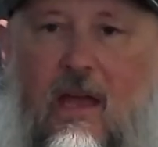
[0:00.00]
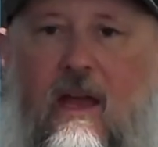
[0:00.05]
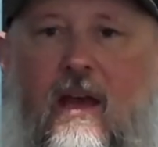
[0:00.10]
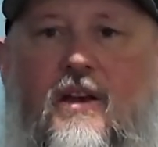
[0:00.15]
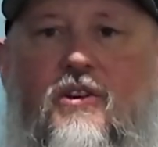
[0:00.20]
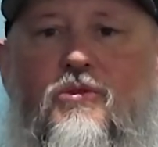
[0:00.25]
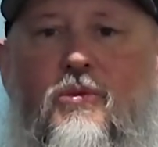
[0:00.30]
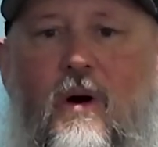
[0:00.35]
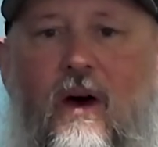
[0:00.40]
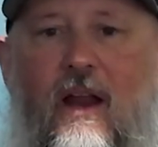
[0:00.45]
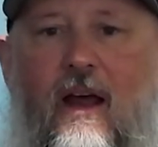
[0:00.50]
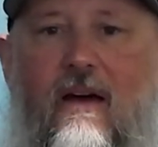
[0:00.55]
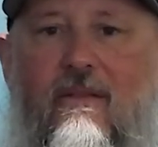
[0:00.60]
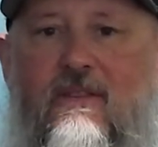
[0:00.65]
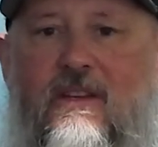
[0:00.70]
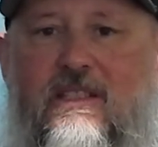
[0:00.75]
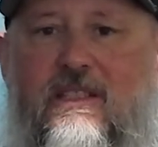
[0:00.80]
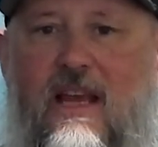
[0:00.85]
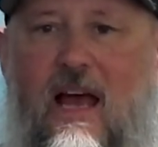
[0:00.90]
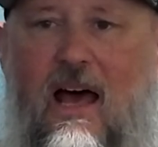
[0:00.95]
Here's what I've
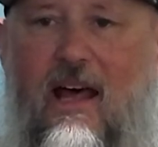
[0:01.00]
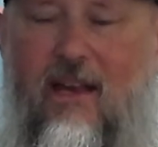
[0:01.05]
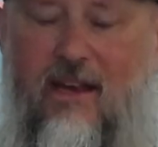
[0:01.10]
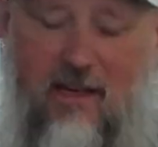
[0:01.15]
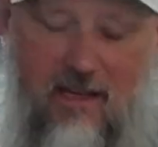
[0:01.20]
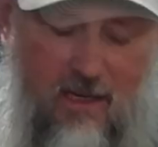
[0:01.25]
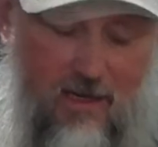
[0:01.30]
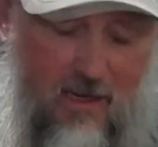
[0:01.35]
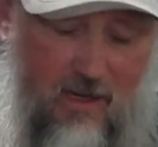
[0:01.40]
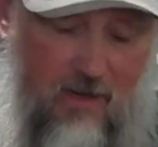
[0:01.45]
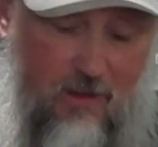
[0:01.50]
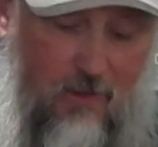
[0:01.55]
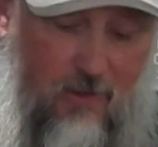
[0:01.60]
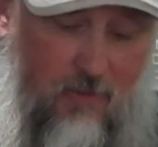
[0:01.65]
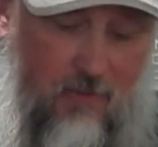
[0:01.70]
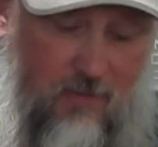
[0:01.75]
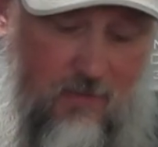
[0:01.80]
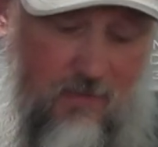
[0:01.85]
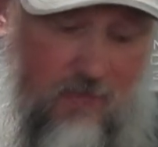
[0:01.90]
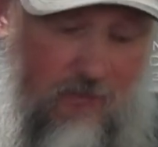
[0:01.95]
decided to do.
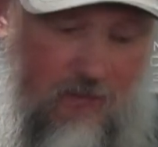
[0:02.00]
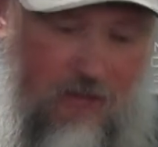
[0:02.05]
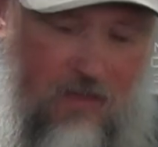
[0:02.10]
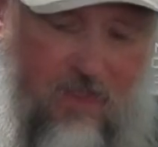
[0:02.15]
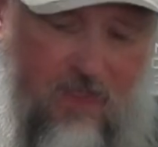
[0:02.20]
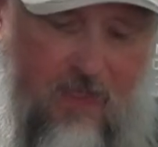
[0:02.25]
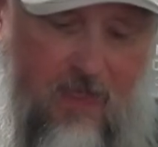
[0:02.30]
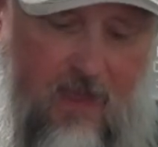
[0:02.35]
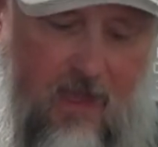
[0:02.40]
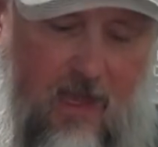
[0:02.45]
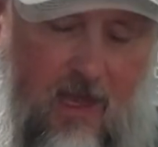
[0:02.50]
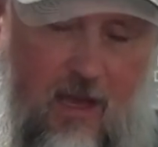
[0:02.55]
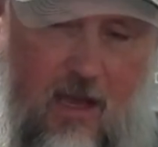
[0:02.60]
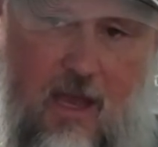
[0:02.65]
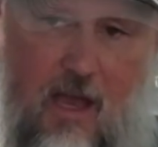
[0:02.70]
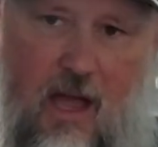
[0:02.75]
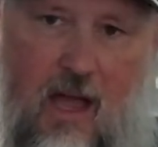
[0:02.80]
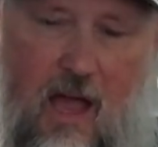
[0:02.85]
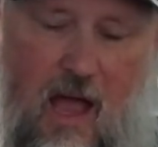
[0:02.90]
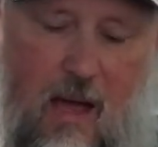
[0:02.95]

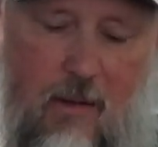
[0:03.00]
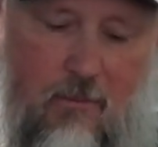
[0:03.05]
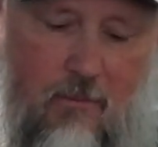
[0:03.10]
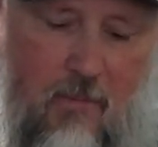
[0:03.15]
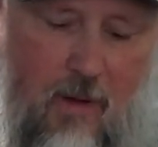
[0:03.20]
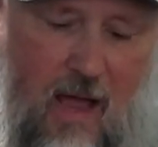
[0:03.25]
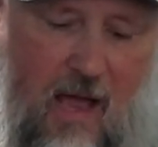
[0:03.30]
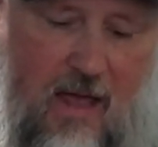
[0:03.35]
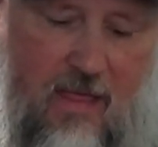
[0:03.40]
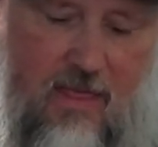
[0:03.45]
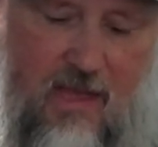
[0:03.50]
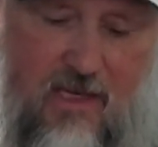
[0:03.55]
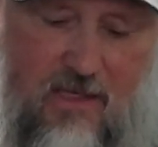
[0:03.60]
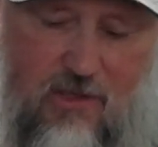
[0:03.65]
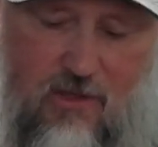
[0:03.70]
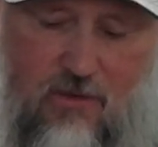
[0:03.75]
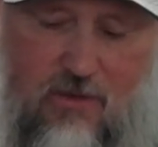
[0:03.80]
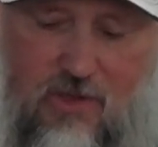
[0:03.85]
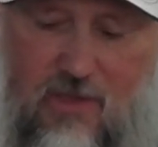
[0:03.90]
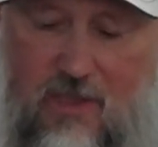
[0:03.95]
I know
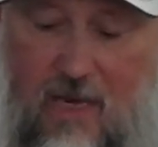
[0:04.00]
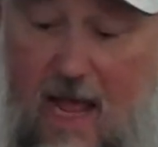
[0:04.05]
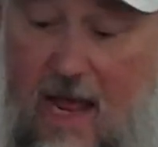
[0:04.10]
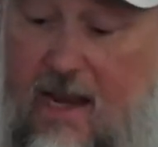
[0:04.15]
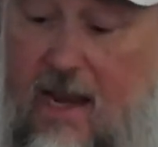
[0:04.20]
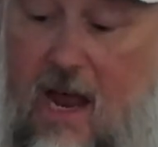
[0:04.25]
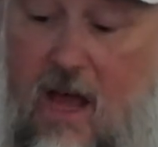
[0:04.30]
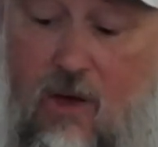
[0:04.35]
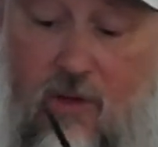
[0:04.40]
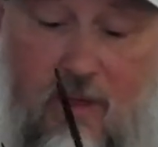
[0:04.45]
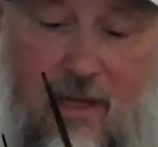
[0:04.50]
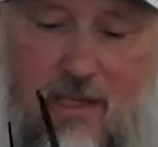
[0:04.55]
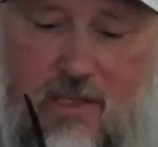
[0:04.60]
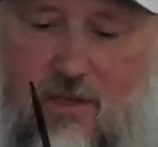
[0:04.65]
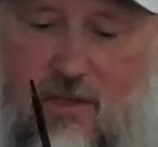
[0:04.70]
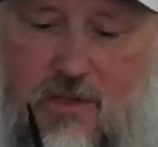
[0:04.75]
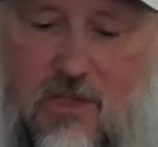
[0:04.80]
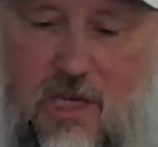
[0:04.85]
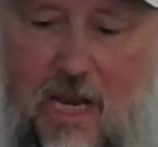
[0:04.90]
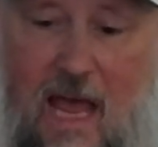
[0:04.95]
these
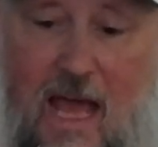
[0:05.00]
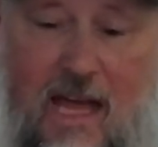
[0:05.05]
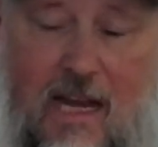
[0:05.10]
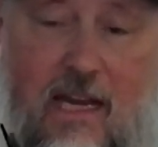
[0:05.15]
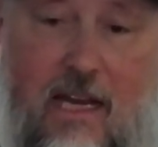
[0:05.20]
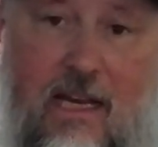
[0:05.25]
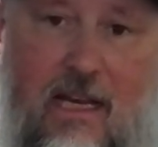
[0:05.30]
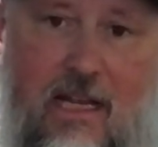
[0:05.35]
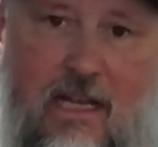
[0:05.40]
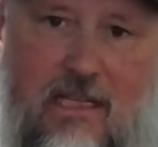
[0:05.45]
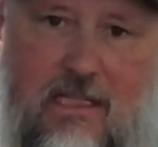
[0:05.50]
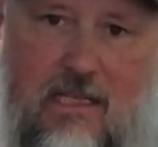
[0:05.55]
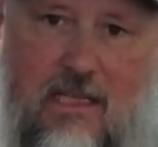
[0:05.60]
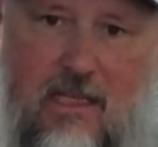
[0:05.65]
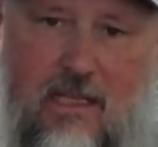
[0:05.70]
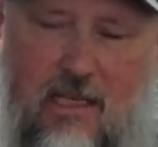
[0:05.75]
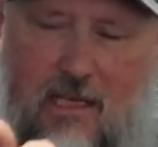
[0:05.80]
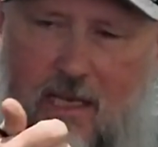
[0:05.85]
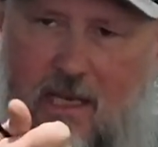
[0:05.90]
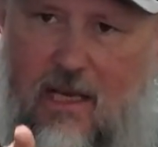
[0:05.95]
will slide in
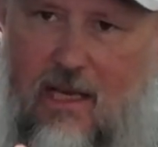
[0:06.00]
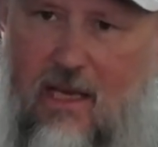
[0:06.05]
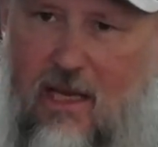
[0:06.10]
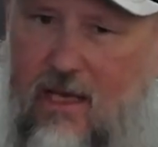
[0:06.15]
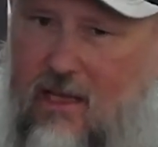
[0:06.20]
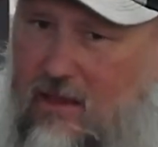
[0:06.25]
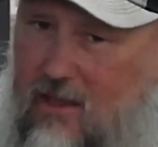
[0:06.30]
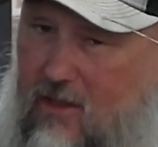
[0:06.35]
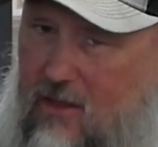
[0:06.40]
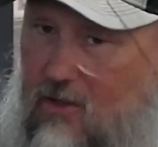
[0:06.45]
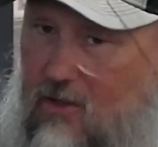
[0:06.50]
easy in the